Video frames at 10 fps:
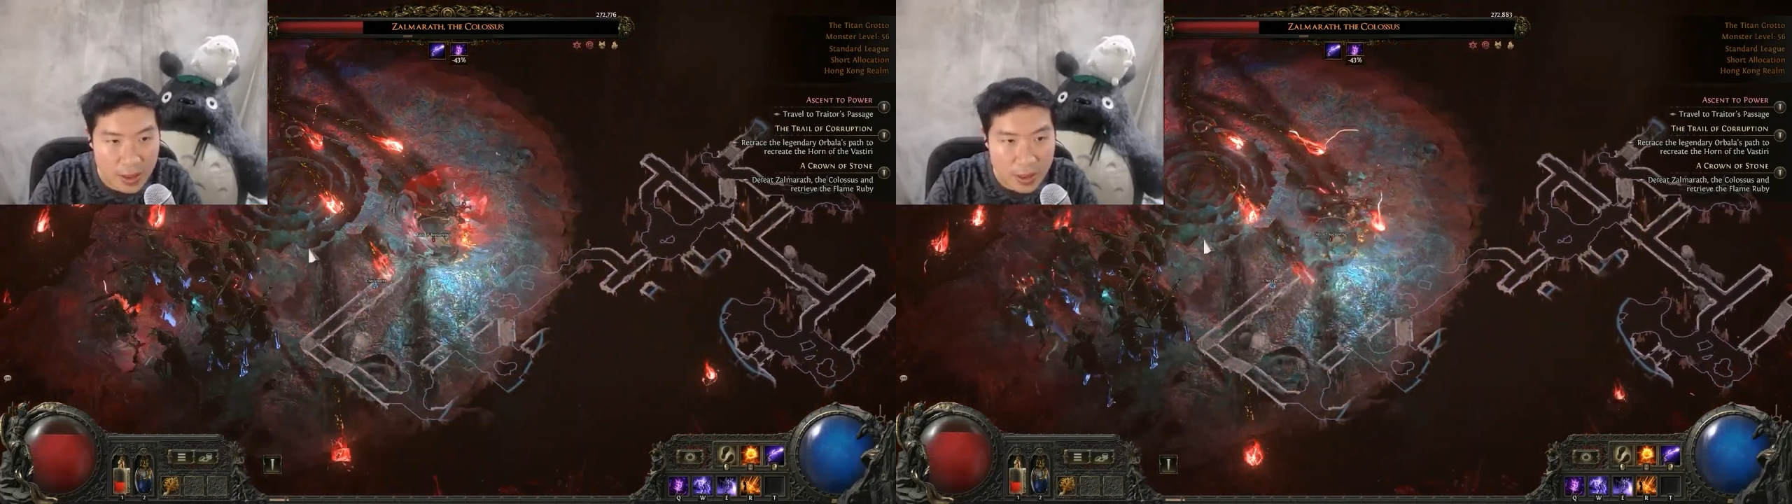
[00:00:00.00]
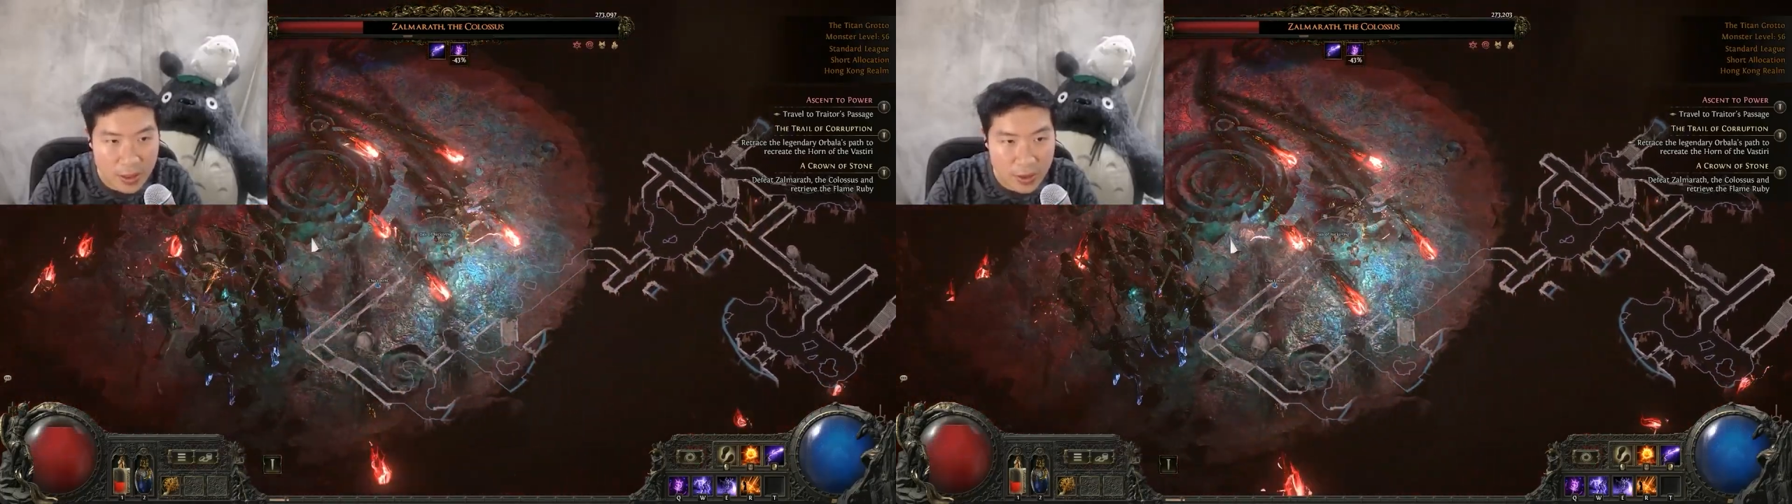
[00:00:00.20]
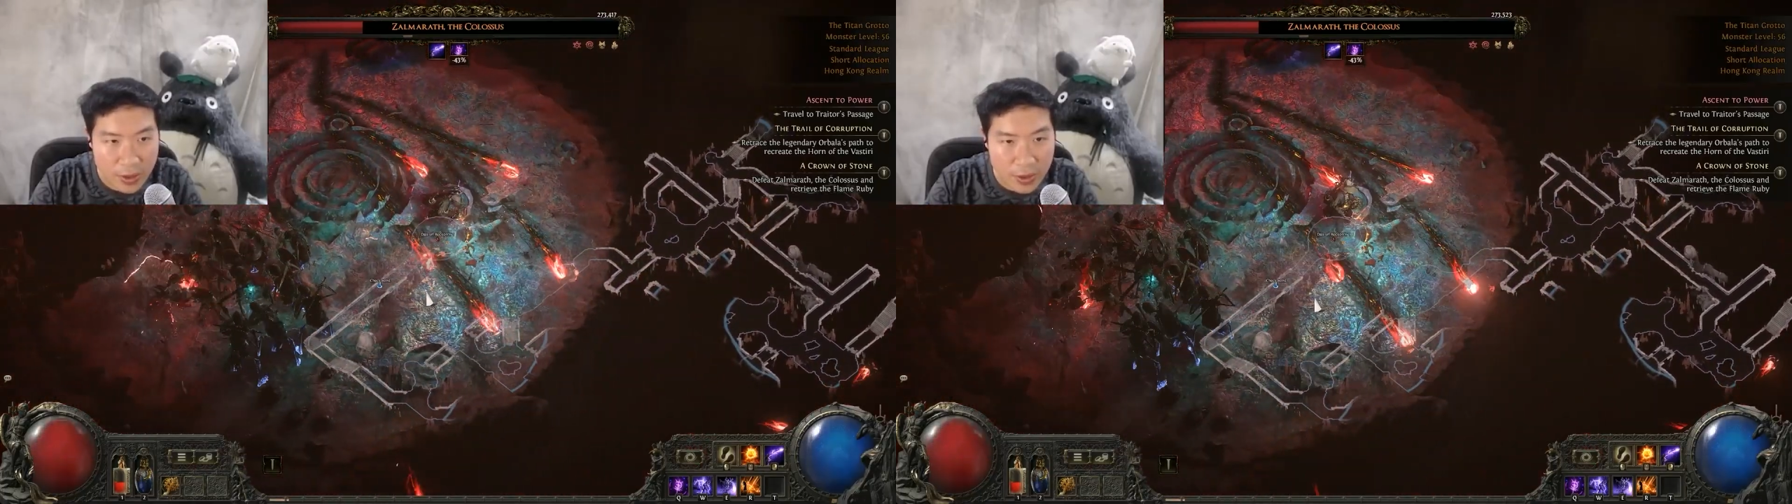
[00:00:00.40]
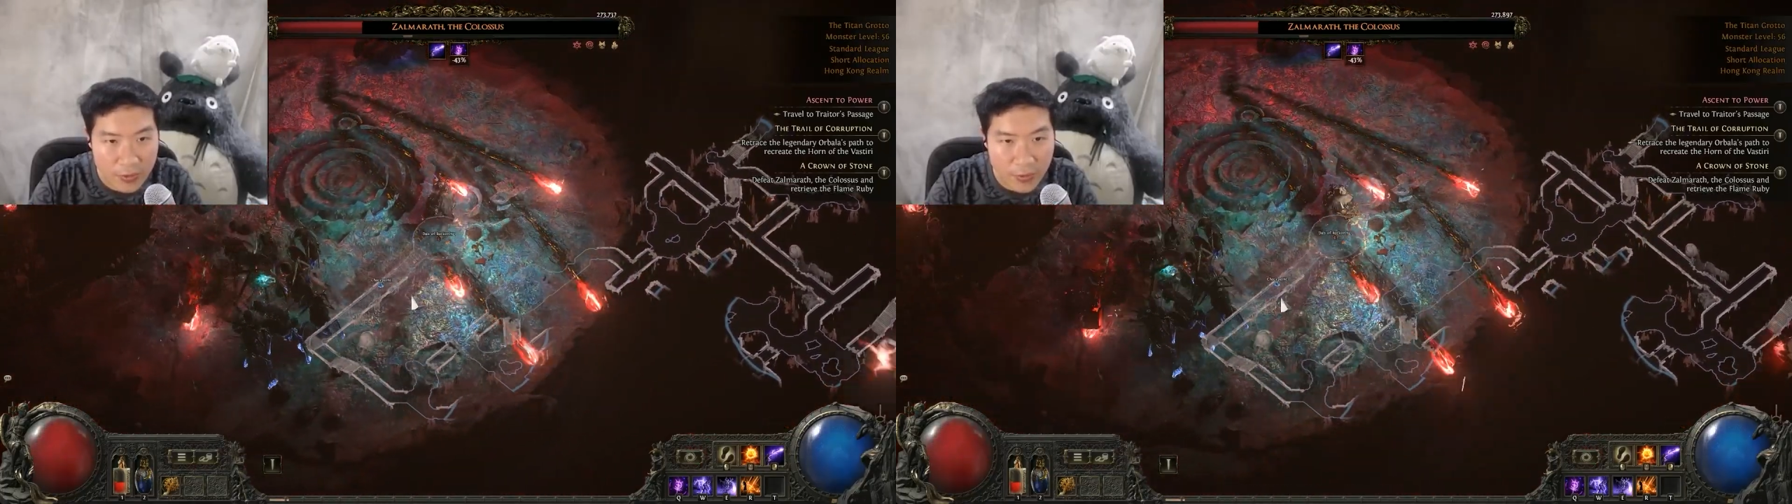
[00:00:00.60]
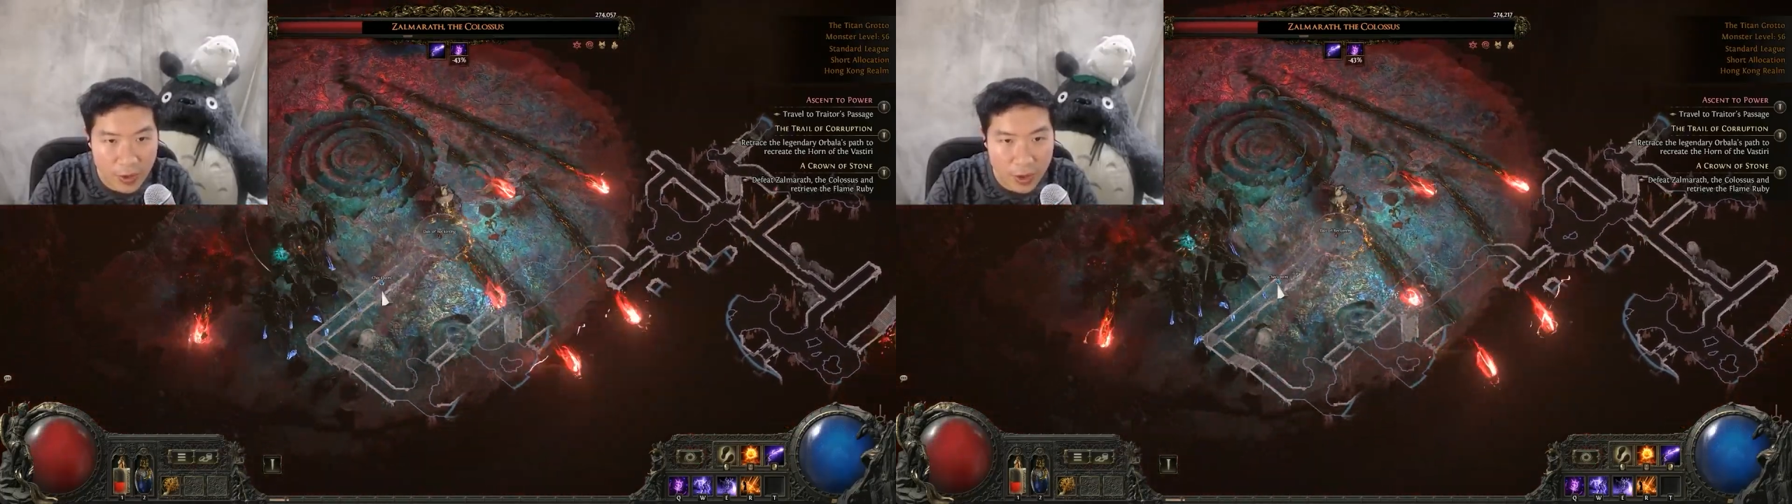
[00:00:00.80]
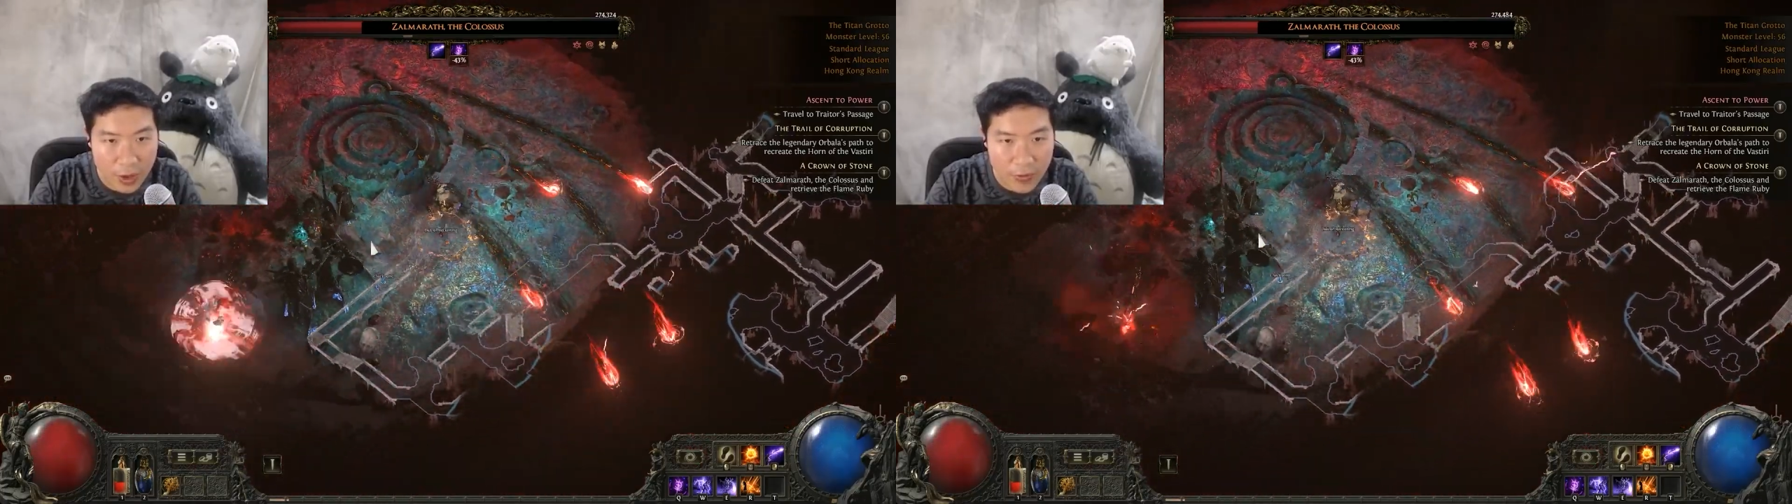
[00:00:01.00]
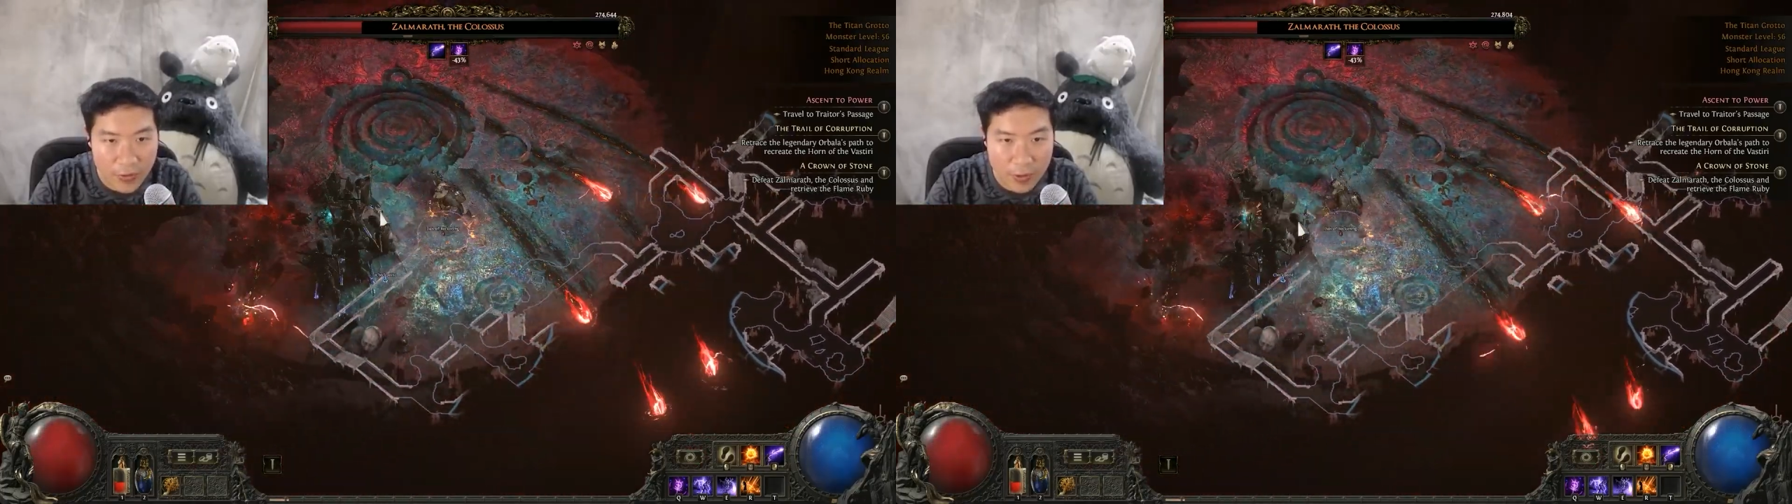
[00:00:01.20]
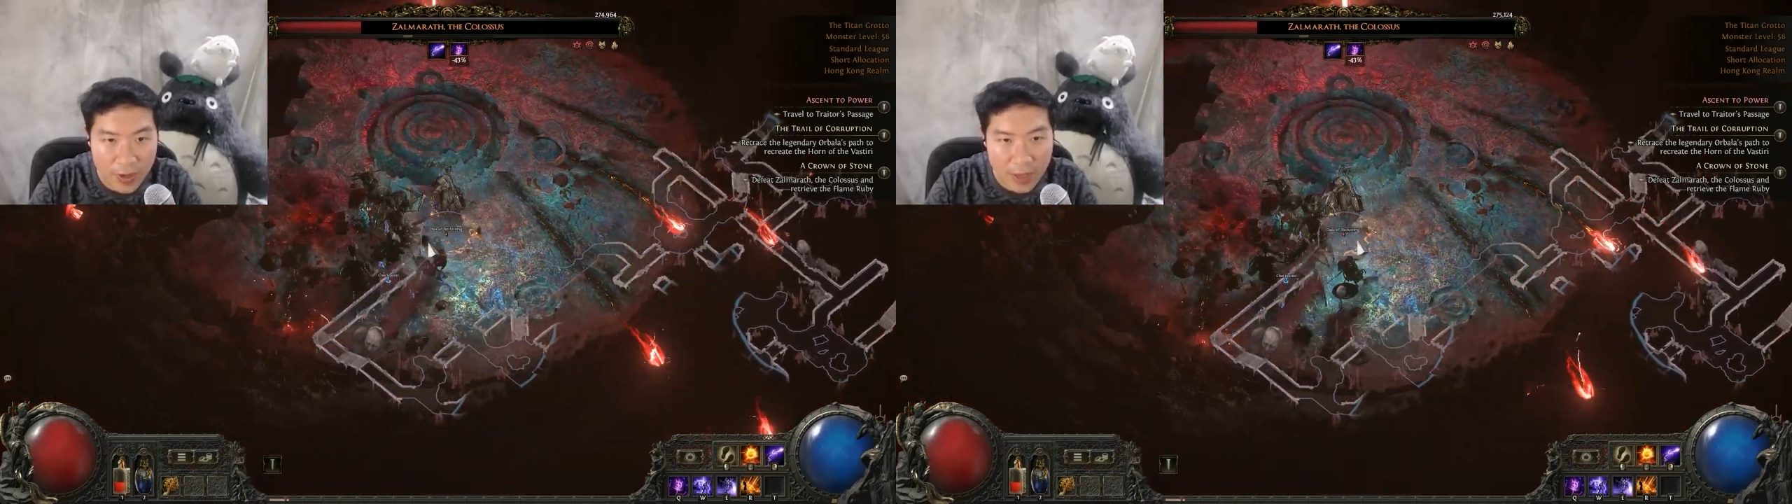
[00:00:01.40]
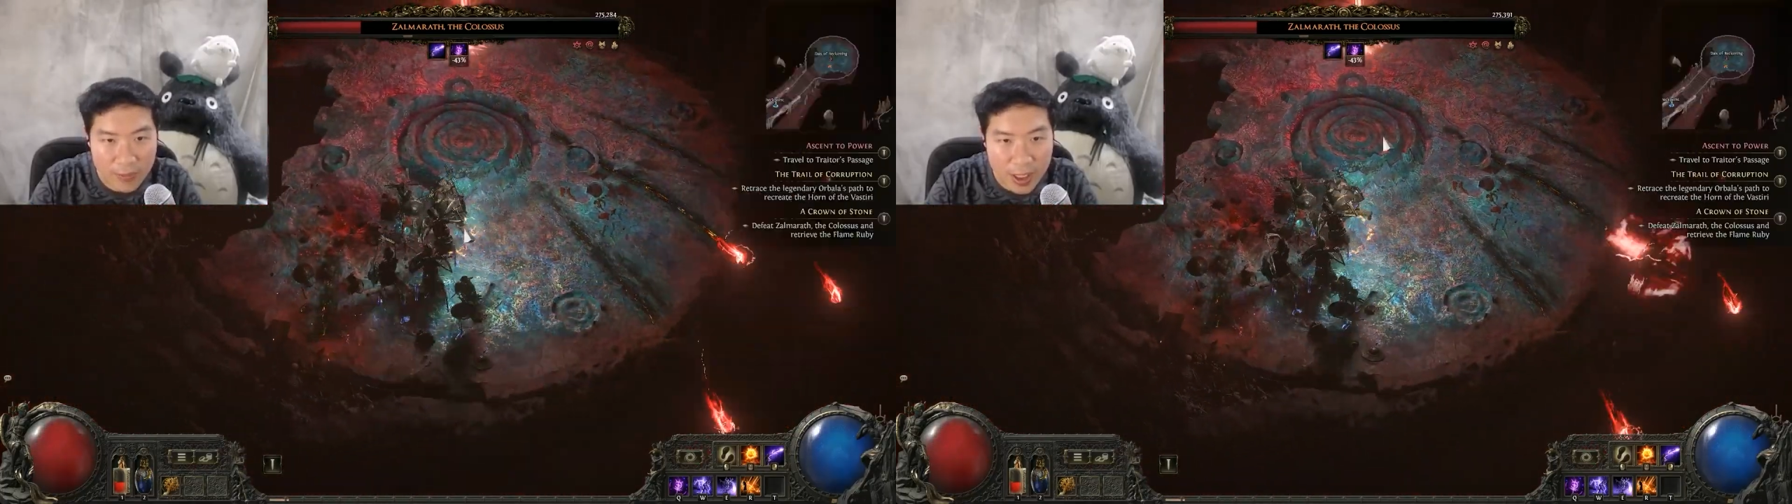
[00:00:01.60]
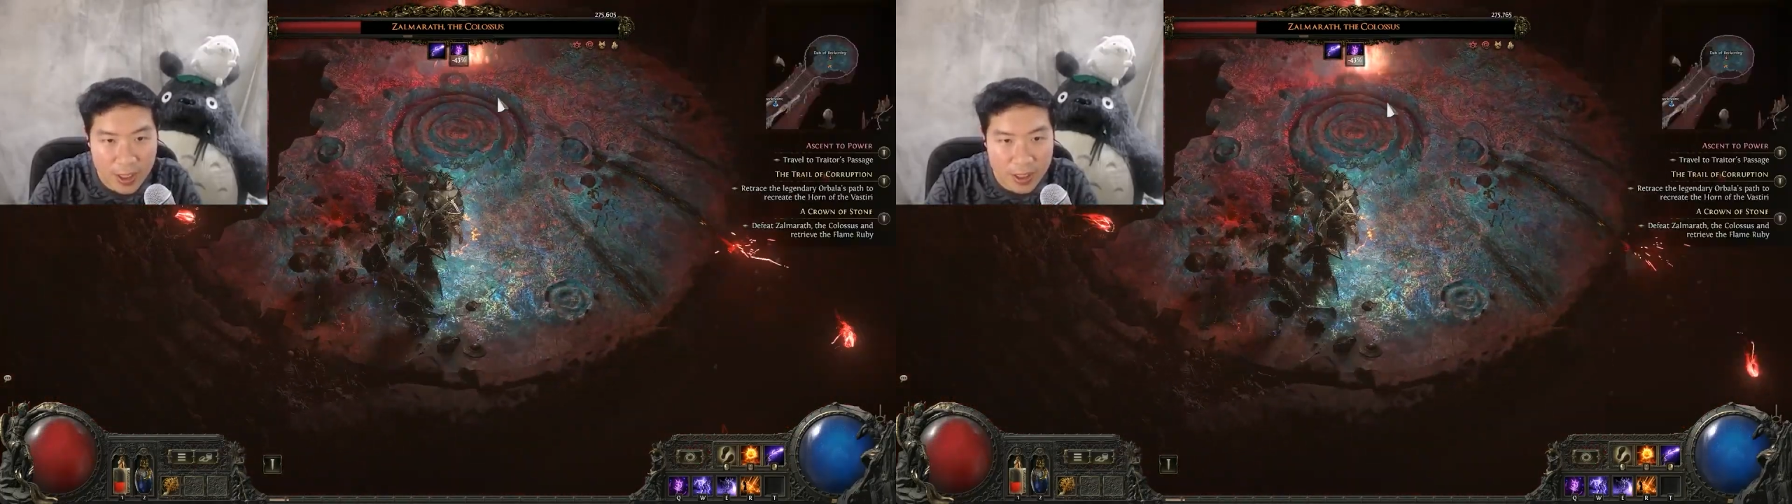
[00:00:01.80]
So for Blood
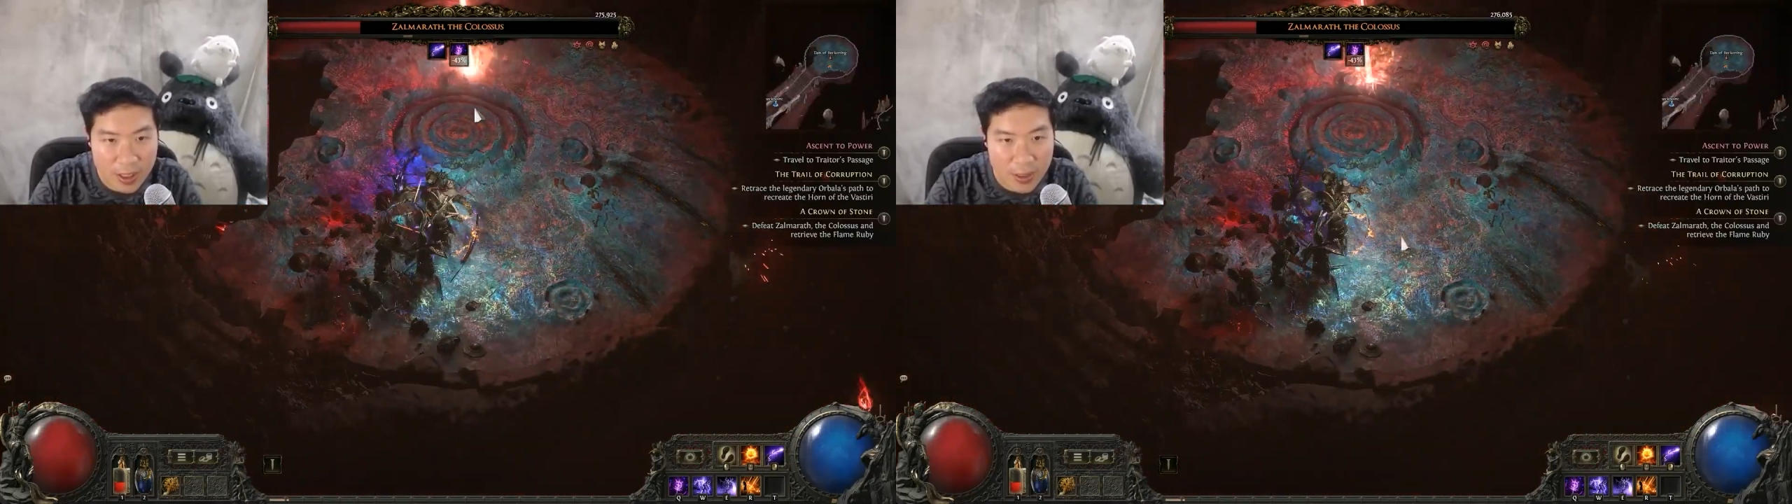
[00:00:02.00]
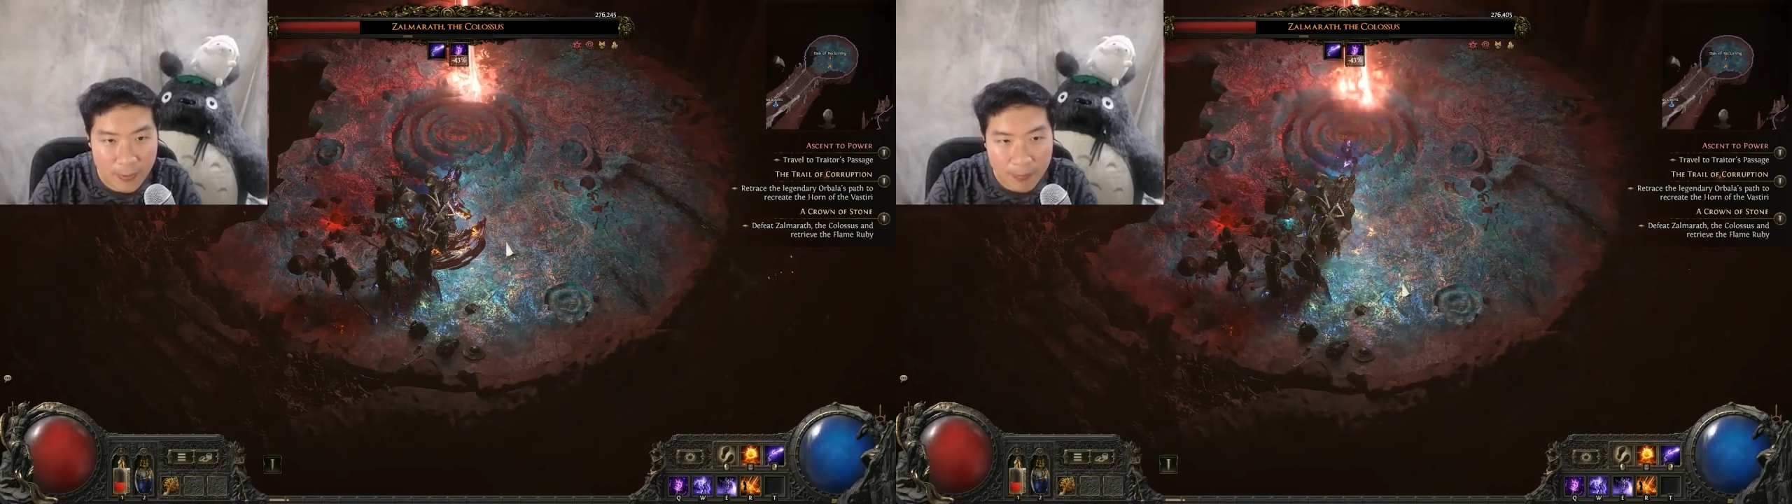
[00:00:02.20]
Mage,